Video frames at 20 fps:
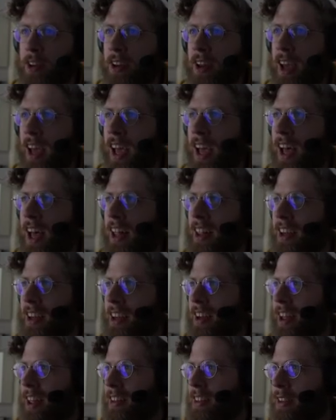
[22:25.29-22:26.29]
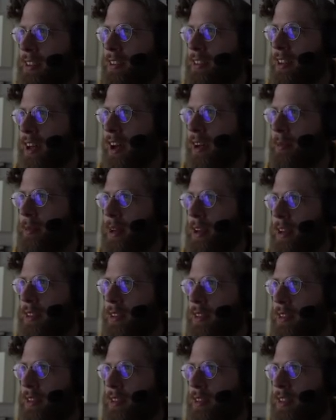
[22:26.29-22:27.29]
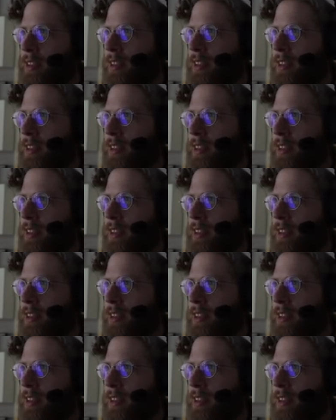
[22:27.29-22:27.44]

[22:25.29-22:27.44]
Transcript: Ah, look at all these zombies.